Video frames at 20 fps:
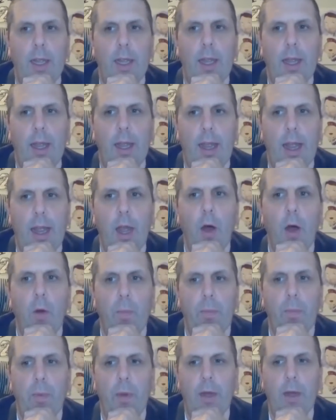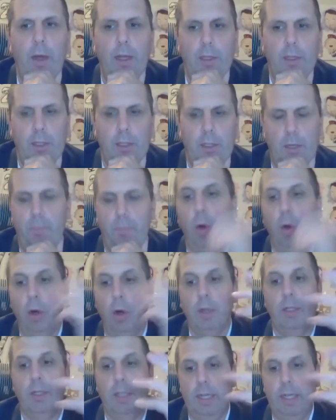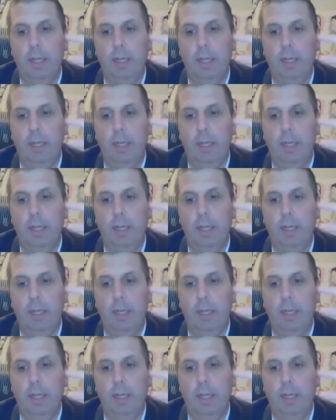help support